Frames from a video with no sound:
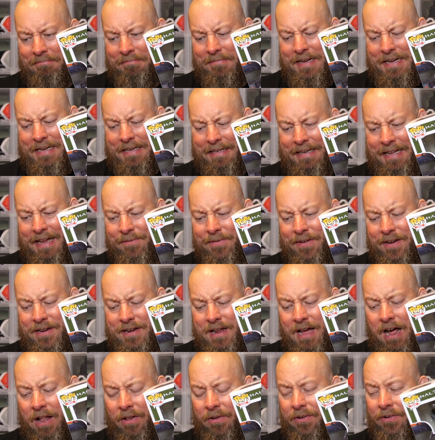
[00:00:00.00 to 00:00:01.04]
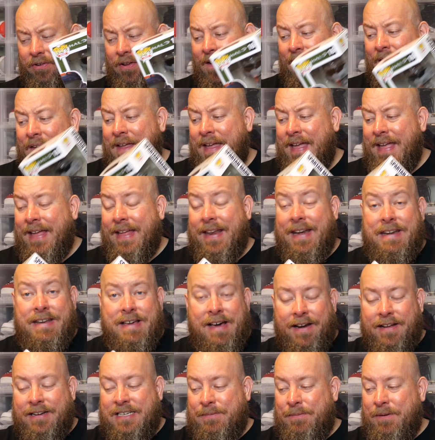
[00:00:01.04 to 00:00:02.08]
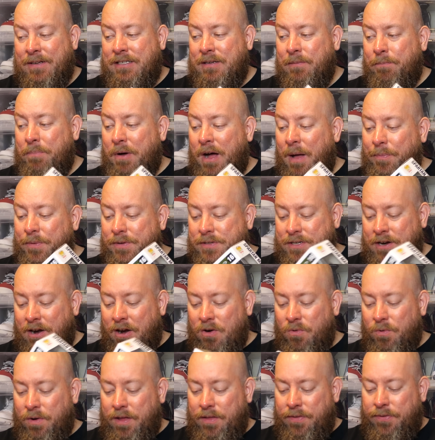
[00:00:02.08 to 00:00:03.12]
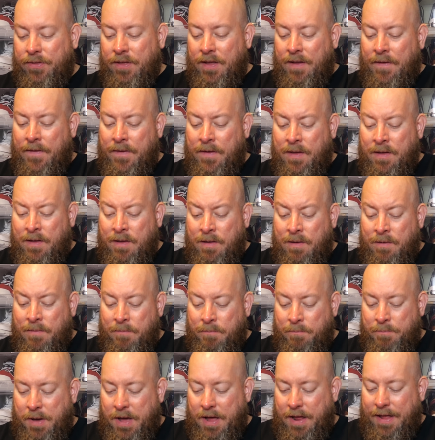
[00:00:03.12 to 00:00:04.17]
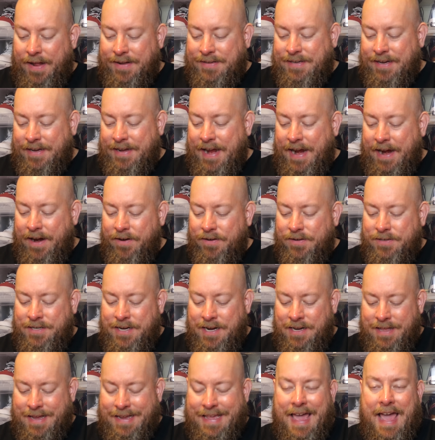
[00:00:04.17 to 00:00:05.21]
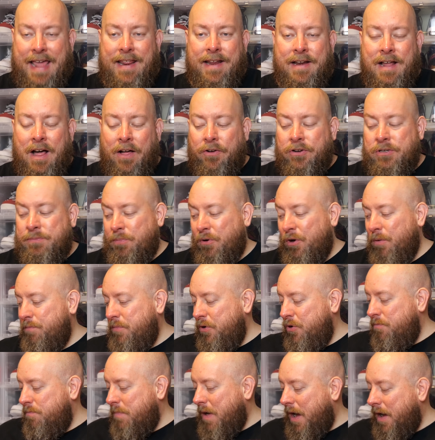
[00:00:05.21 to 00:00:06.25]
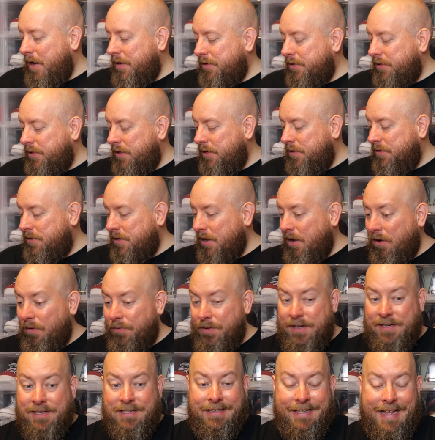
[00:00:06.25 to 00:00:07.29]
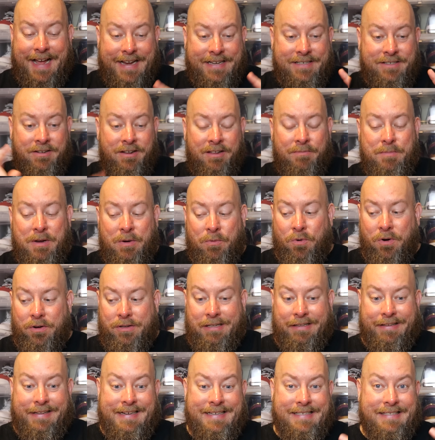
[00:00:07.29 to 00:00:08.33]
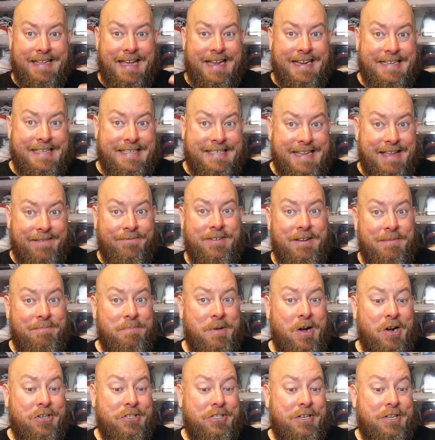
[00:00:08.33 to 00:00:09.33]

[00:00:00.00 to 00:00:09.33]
$11. Not expensive pop to start with, but it's a guaranteed like $80 per boom box. So these last two would be worth at least like 70 bucks